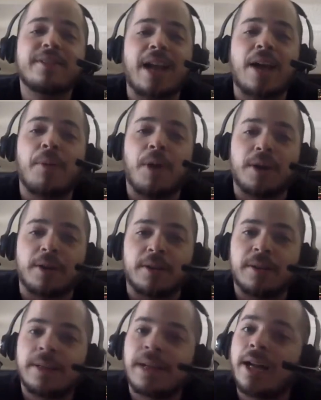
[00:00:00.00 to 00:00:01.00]
a
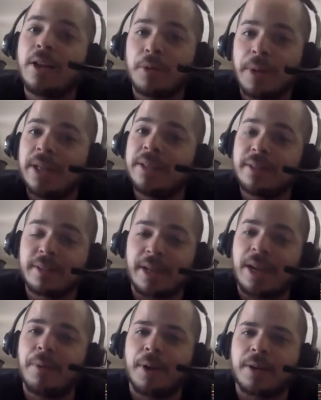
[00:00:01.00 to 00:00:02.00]
Skywalker. Kylo Ren is a
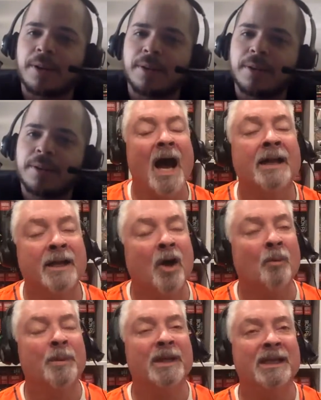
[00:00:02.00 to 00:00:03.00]
Skywalker.
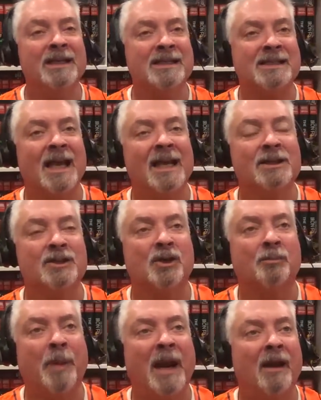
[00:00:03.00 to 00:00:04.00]
know, but he said
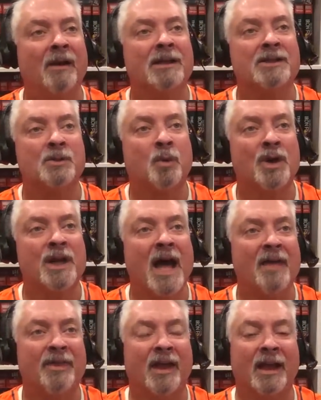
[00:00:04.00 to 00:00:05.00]
your parents were
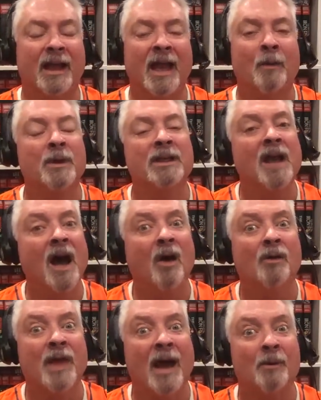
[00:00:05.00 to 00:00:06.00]
nothing, and we
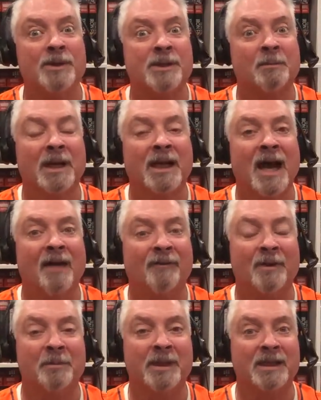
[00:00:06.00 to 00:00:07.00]
know that was a
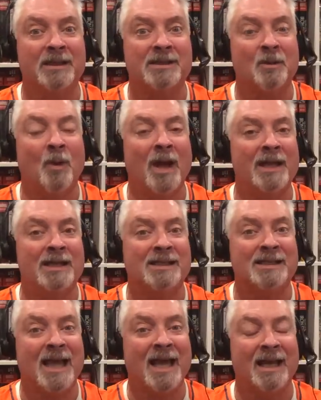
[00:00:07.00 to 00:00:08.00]
MacGuffin because the way he
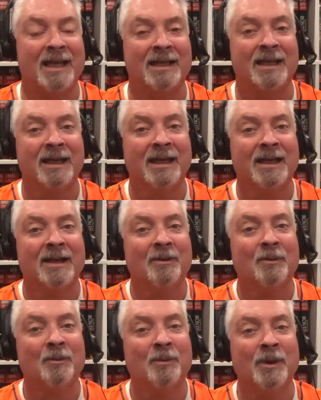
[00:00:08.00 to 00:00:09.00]
said it
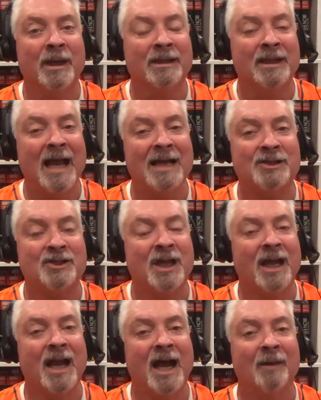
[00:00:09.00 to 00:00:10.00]
in Last
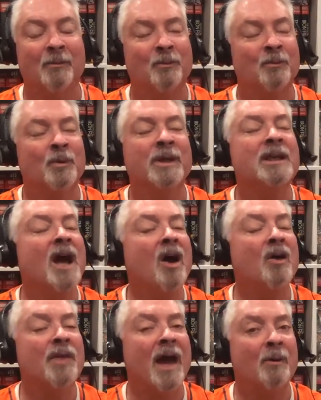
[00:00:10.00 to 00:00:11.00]
Jedi, we
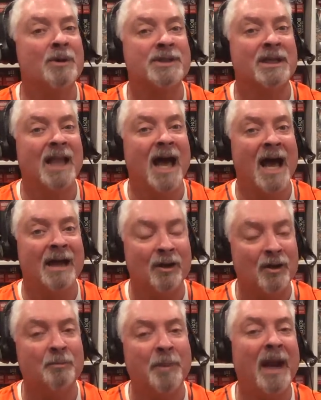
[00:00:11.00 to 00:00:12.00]
know that was a lie.
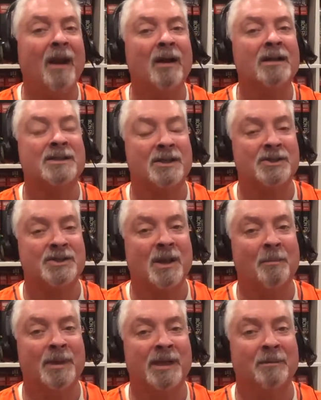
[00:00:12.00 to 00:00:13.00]
Her parents are
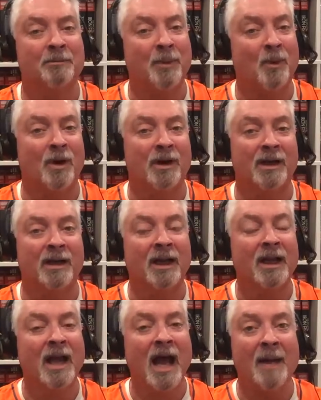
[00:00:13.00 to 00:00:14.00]
somebody yeah. important.
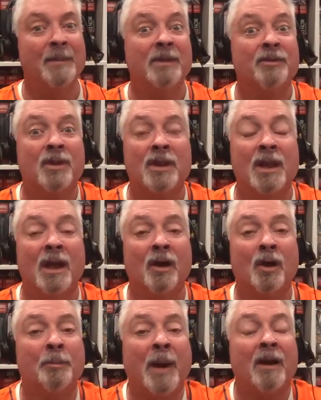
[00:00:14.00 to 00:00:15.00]
I mean,
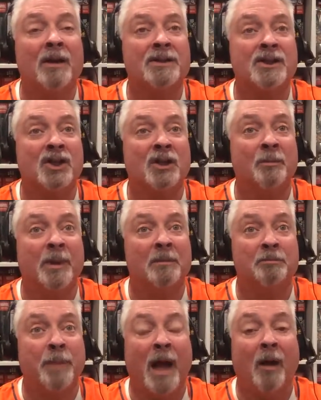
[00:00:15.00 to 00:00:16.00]
her parents could have
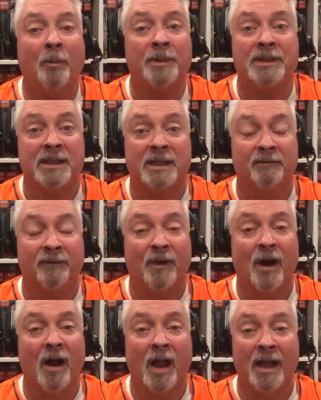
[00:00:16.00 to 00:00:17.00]
been Palpatine
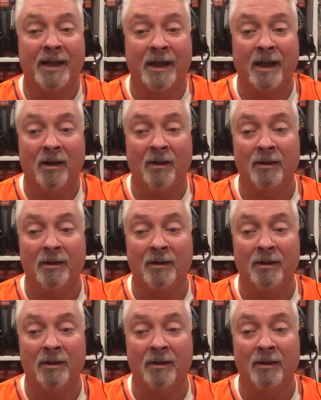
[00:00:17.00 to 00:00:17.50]
for all I know.